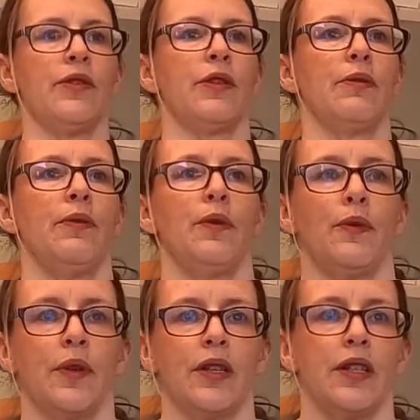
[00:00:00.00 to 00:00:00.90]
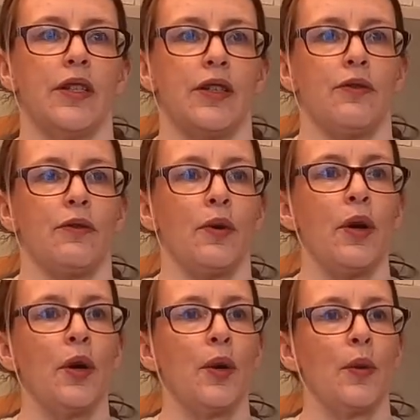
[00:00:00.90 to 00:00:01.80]
So if you're finding that your
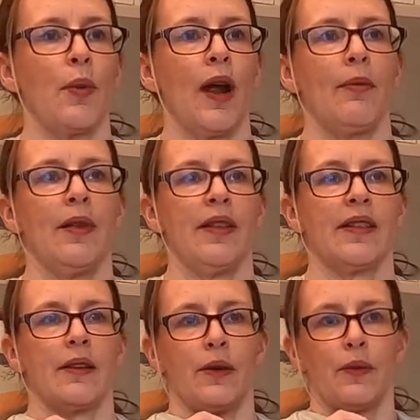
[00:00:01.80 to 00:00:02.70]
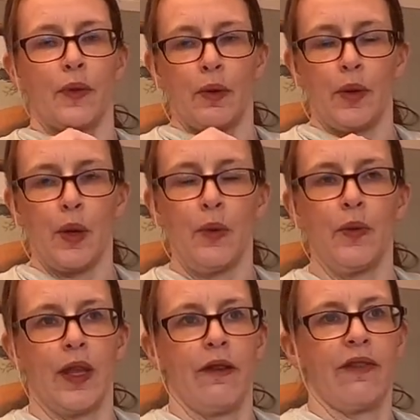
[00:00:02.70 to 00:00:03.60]
wrap is kind of going over their